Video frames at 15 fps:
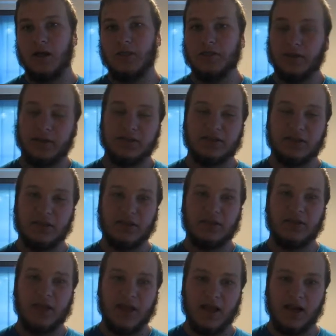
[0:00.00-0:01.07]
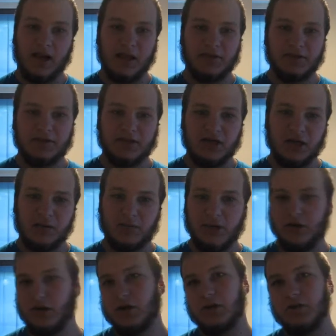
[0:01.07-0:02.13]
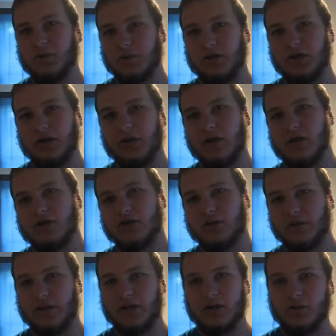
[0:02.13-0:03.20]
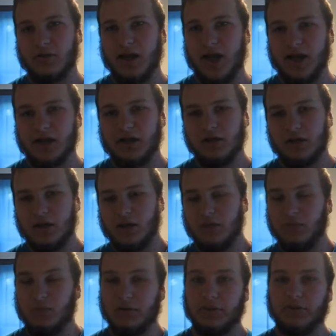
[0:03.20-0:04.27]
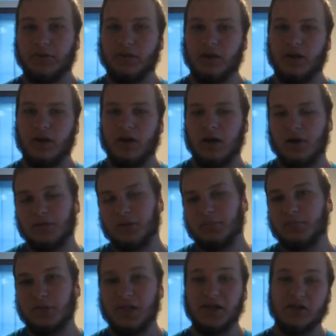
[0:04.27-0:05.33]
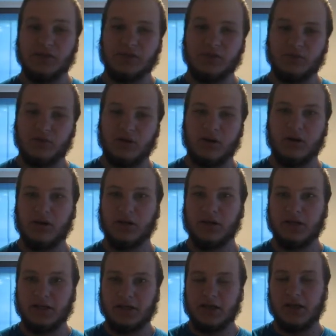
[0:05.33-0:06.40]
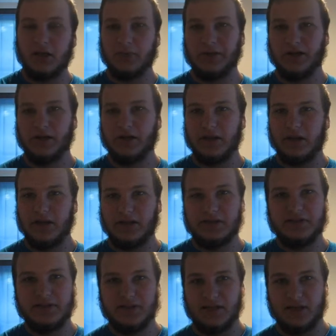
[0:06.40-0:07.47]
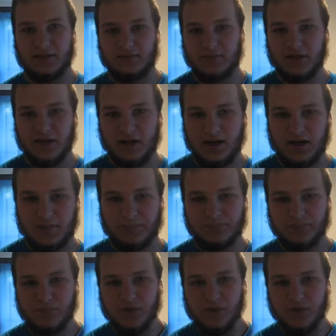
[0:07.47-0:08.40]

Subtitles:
things like that at this hub area, where you can also interact with other players who are in the hub area at the same time.